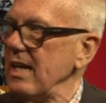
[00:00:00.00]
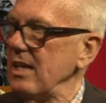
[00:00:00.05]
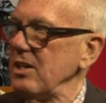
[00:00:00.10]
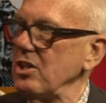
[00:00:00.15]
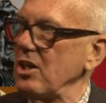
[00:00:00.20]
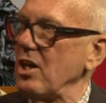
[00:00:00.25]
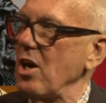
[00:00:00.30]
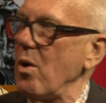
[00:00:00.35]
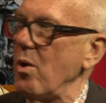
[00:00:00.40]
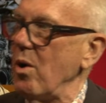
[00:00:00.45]

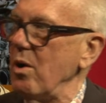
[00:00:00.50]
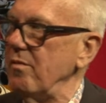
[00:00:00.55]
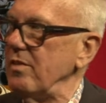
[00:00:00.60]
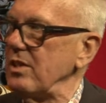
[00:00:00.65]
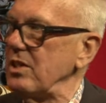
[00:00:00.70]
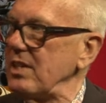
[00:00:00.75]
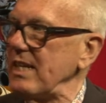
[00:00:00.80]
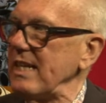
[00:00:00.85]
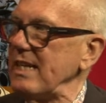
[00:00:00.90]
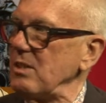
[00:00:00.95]
to go
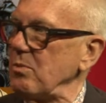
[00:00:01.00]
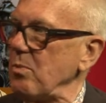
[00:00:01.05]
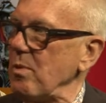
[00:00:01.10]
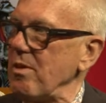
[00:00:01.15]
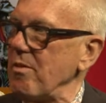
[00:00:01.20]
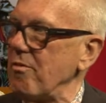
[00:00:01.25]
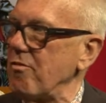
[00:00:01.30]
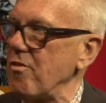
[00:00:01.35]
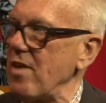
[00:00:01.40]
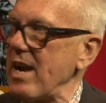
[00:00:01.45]
overseas with
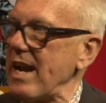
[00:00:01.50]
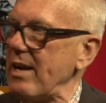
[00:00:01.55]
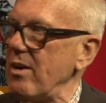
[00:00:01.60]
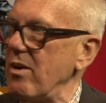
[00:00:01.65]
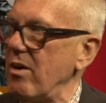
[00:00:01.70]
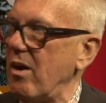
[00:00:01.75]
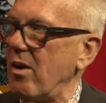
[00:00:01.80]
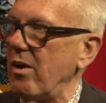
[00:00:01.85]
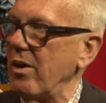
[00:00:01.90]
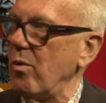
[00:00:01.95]
a friend
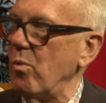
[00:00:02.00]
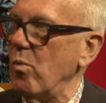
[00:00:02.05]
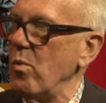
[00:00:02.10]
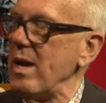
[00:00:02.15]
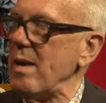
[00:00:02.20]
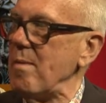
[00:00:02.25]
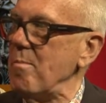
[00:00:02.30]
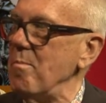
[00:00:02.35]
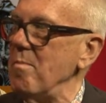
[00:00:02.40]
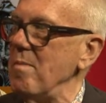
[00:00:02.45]
on a
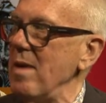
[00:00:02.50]
whim.